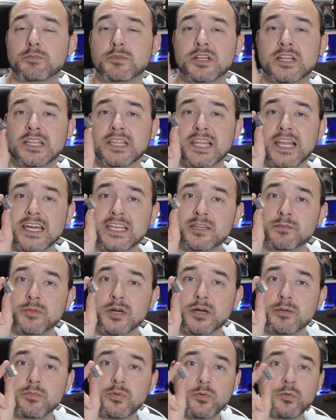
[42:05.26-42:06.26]
gonna line them
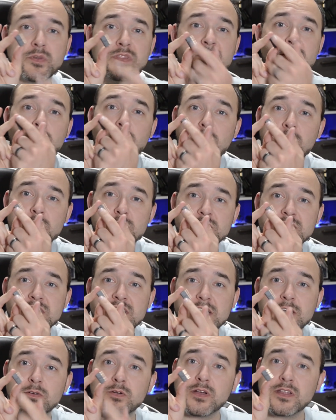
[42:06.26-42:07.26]
up with the words
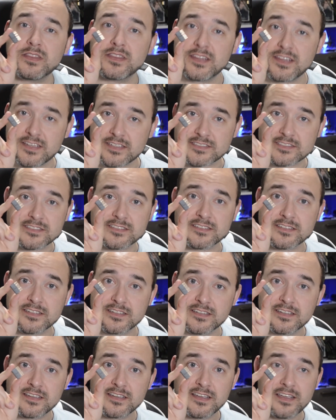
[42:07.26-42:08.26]
that are on this.
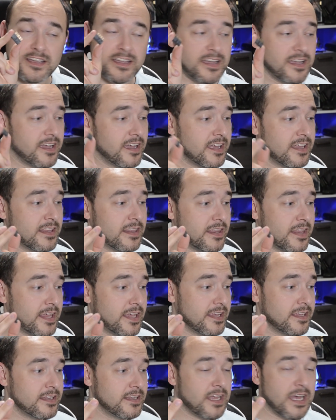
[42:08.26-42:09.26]
And
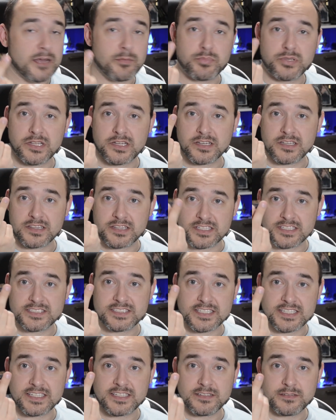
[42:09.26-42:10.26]
then I plug this
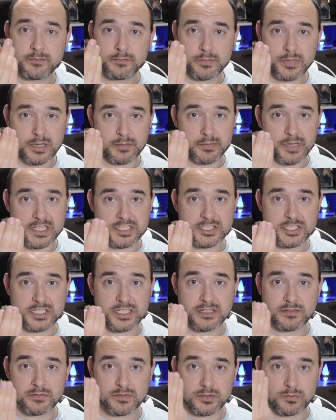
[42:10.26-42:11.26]
in by matching
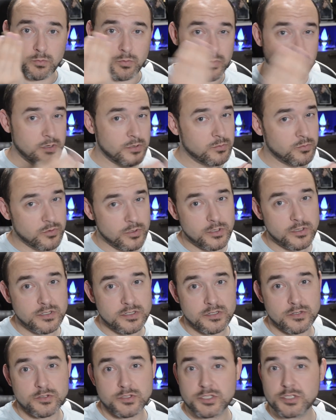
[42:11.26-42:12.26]
up the 1
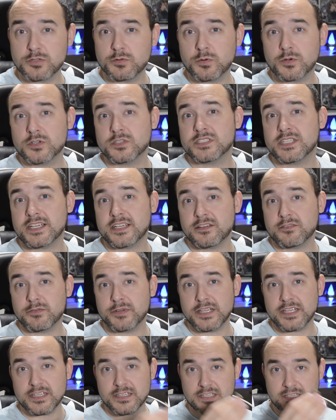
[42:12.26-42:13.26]
word or 2 words I can
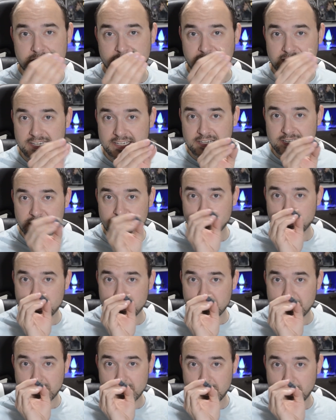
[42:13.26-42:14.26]
read, line it up,
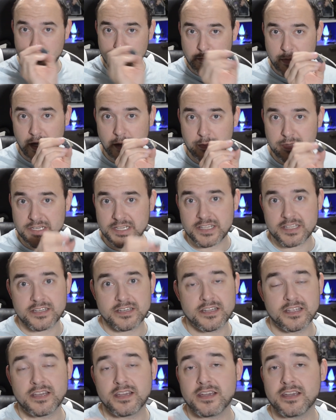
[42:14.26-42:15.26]
pop it in,
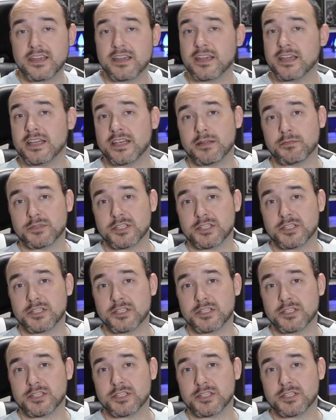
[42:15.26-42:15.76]
and I'm